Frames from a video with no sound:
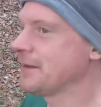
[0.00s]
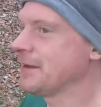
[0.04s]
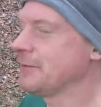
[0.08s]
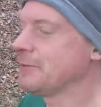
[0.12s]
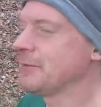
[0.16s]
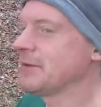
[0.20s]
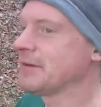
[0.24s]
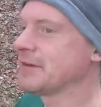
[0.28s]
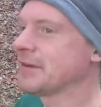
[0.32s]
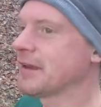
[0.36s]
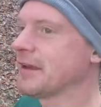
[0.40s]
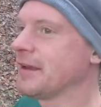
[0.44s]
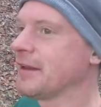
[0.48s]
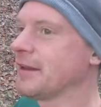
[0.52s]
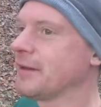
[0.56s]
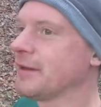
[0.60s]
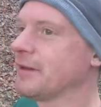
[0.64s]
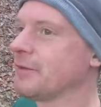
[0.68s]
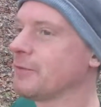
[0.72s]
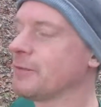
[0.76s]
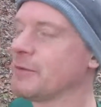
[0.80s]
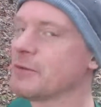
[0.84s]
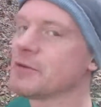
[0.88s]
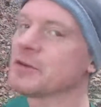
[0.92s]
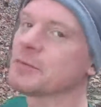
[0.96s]
It was,
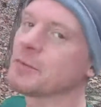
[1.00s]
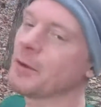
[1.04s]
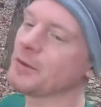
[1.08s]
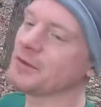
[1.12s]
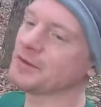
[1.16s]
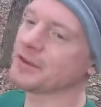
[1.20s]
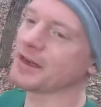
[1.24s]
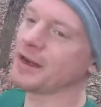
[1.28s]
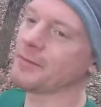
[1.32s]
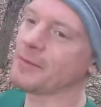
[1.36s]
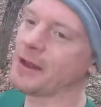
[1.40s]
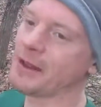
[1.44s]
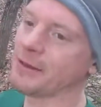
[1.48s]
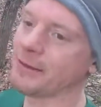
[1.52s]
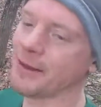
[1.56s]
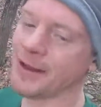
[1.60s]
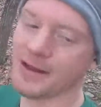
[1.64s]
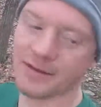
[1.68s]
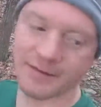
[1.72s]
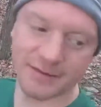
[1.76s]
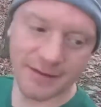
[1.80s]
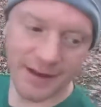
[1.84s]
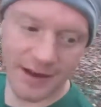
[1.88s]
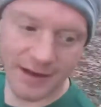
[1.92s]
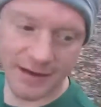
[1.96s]
we were supposed to come out
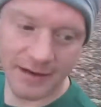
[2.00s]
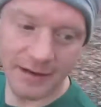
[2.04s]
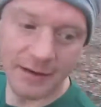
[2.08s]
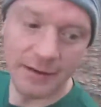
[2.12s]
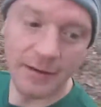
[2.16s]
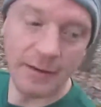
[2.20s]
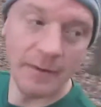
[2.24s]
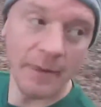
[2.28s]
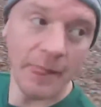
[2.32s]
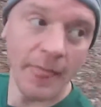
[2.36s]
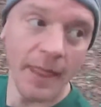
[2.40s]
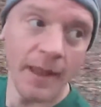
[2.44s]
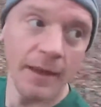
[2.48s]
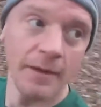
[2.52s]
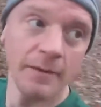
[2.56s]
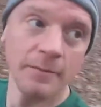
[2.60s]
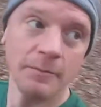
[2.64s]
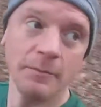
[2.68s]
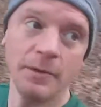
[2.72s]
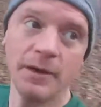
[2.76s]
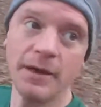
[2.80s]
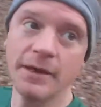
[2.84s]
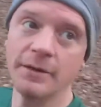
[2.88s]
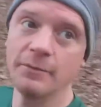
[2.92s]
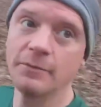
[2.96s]
last night,
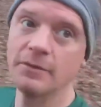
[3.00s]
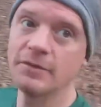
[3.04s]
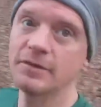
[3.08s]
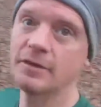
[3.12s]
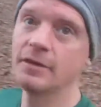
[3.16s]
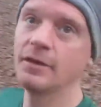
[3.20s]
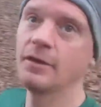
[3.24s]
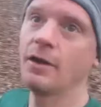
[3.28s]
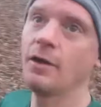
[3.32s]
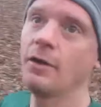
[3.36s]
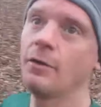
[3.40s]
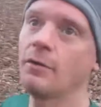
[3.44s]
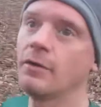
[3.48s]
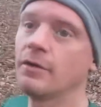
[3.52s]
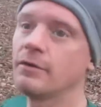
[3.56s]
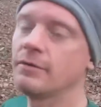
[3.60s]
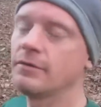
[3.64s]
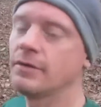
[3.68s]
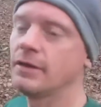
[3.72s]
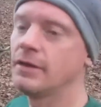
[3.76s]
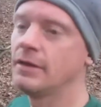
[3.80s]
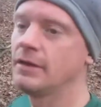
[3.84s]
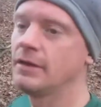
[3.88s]
but it was a low of